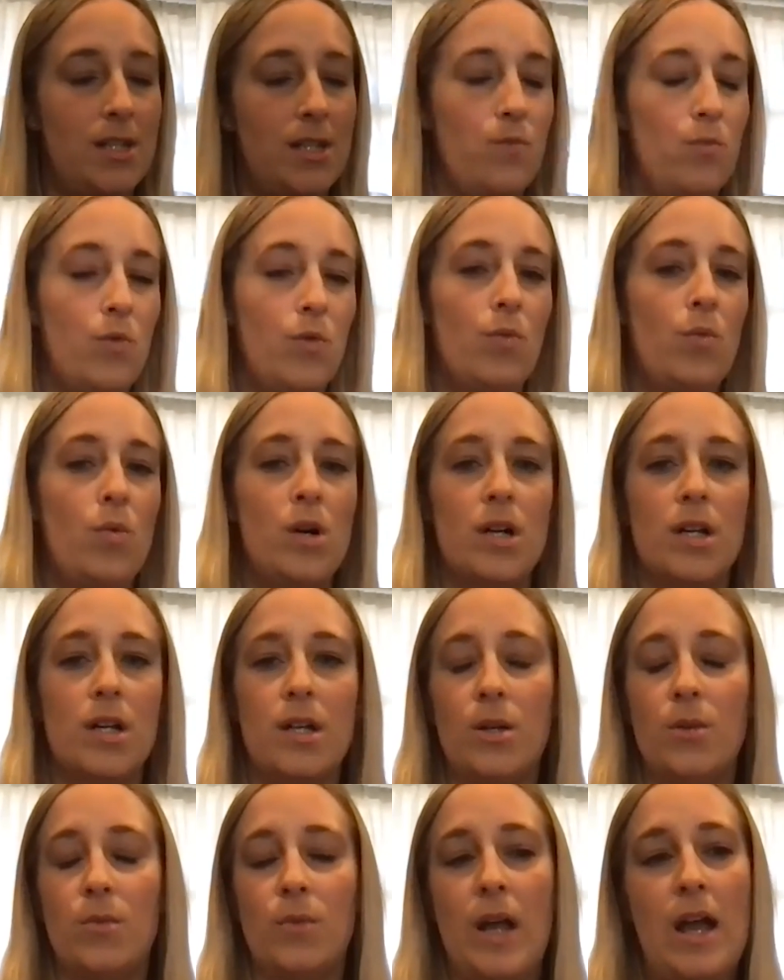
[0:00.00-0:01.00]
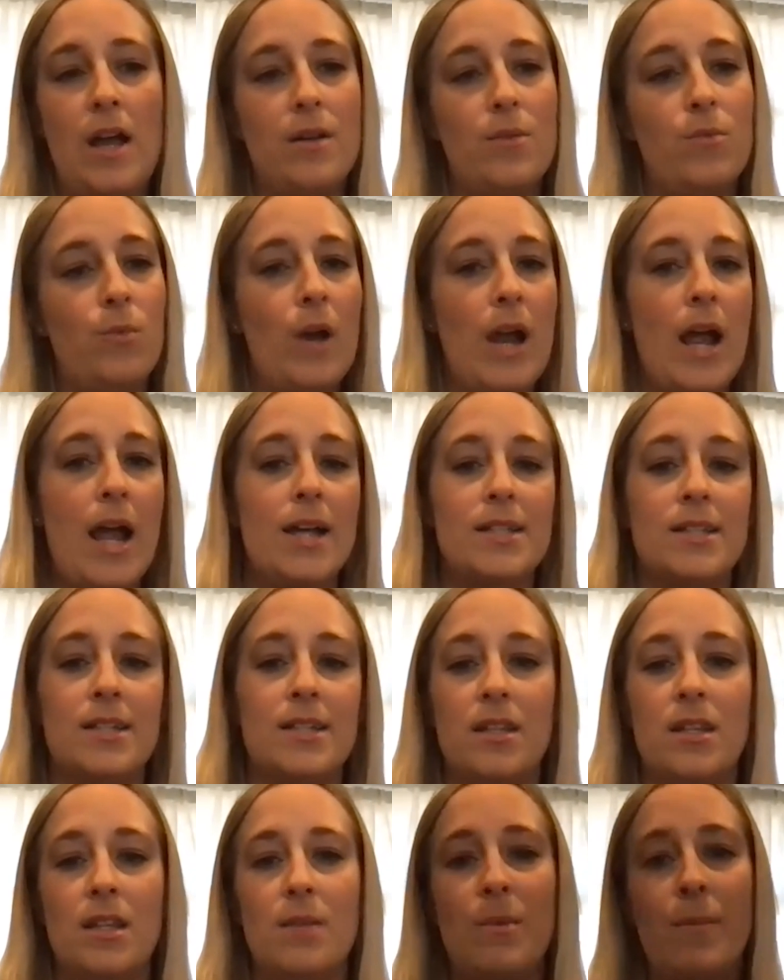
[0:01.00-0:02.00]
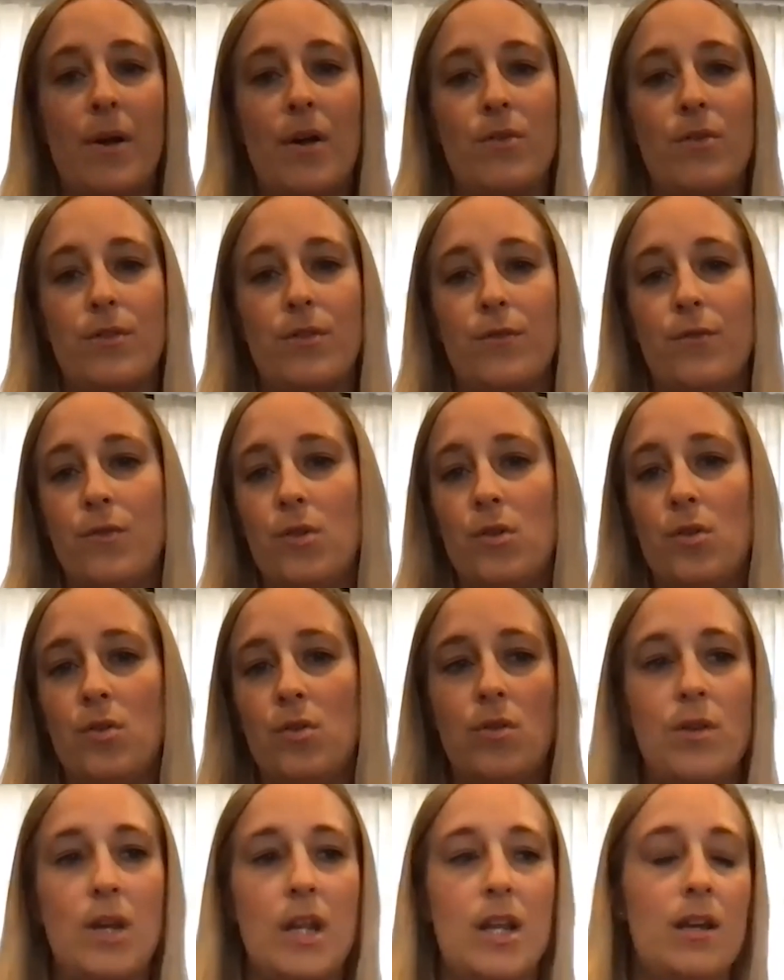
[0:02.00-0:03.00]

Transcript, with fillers: And we're walking around and we're asking them about the food.